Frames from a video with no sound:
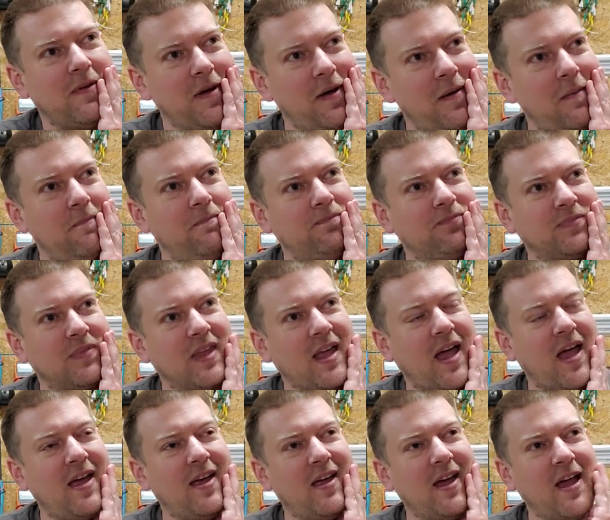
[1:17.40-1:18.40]
I,
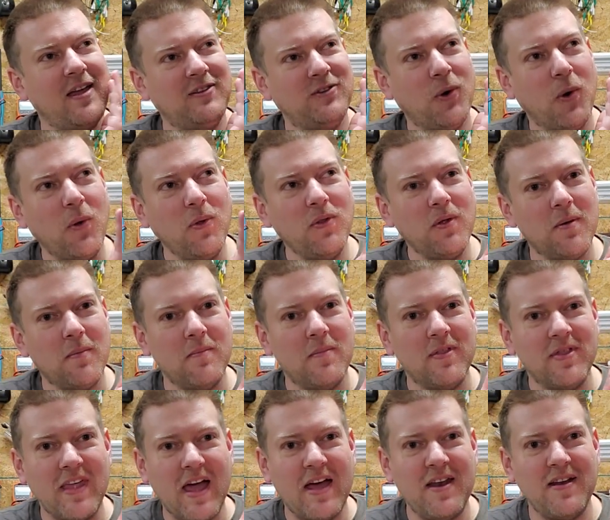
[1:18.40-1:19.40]
I told them
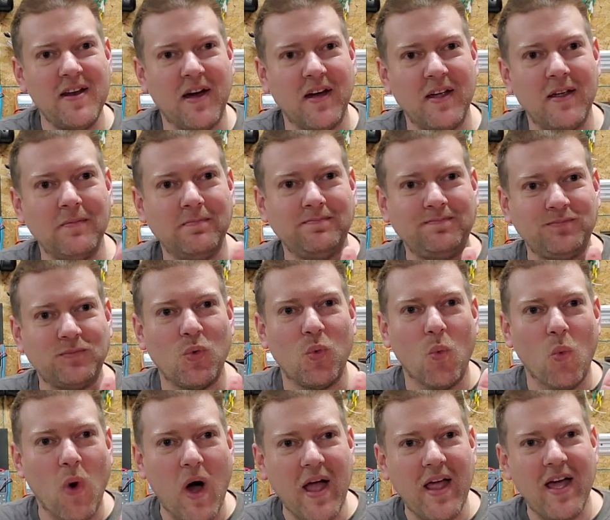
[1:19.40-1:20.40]
that night
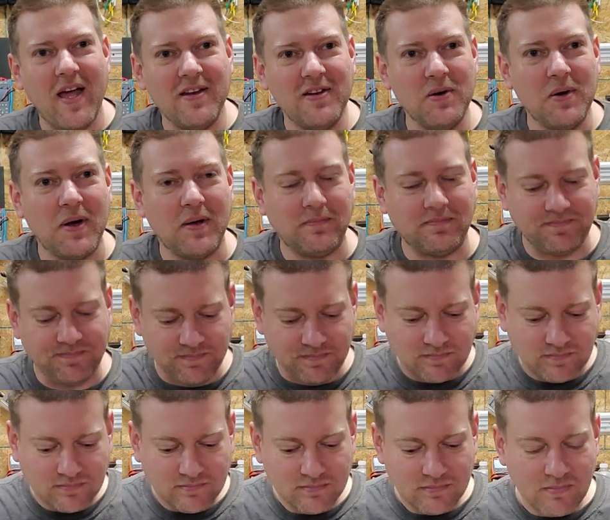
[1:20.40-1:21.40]
why I do it.
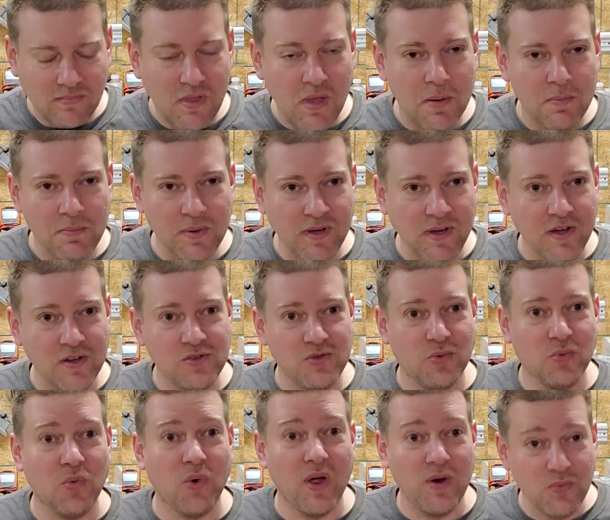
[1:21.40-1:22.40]
Because
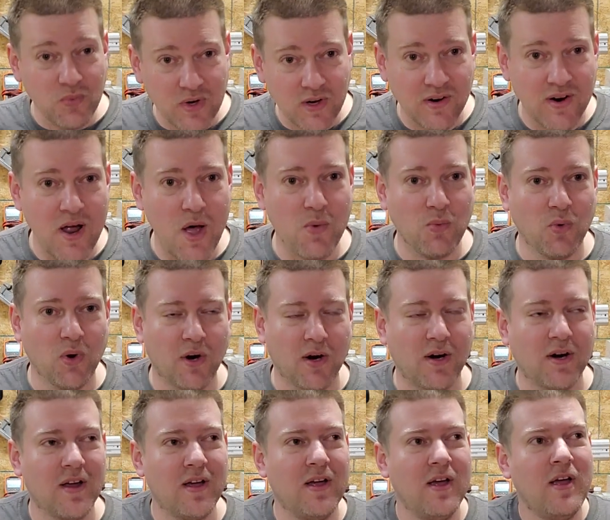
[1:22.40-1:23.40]
when we're at
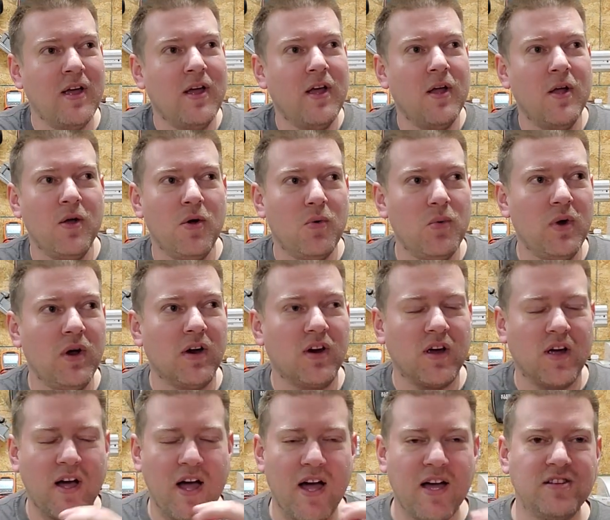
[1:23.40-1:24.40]
work, we are
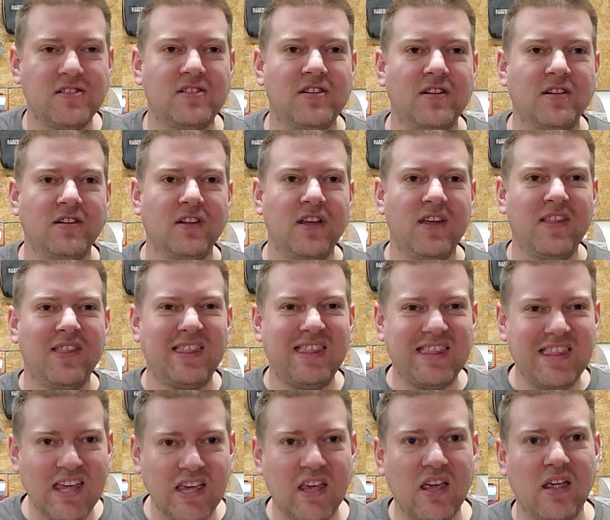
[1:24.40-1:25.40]
constantly
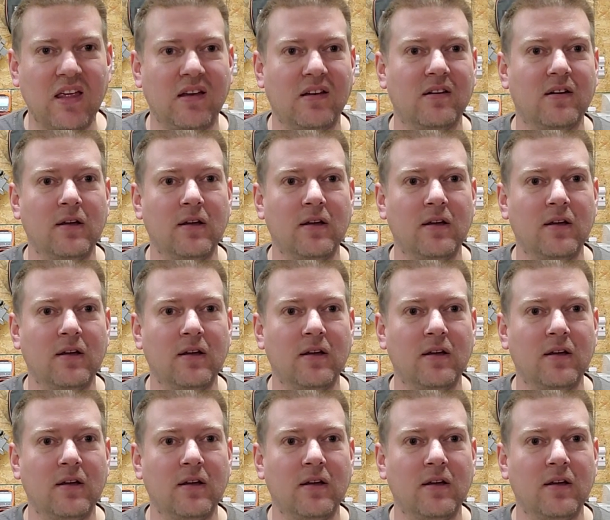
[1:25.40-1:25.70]
thinking